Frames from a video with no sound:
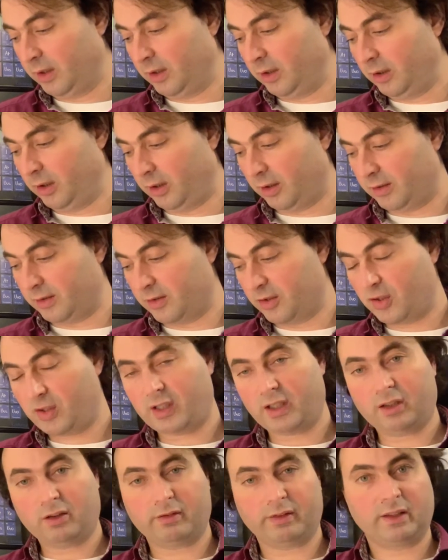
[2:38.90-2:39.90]
a
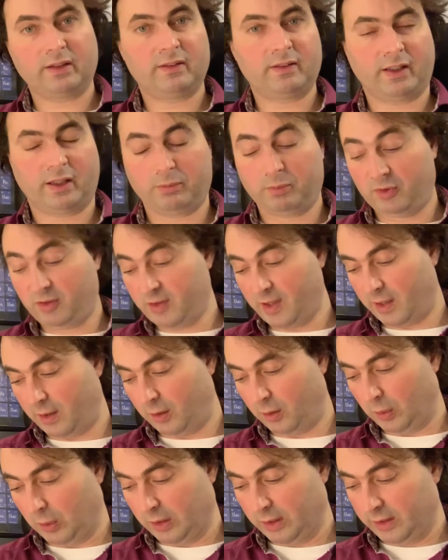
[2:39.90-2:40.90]
scattering time
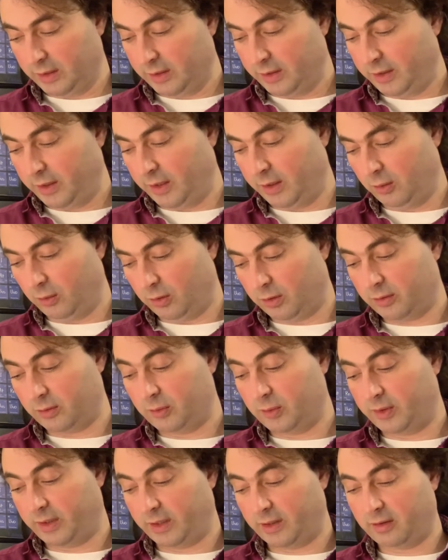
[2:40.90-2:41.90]
tau in order to
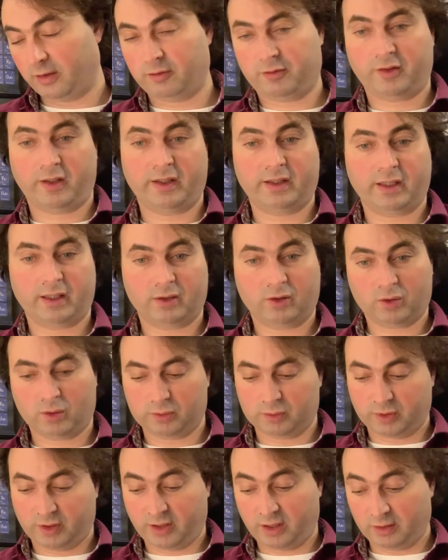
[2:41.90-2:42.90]
get a finite
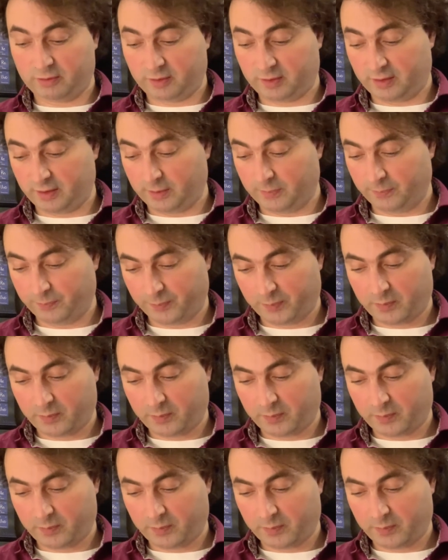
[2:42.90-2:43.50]
conductivity.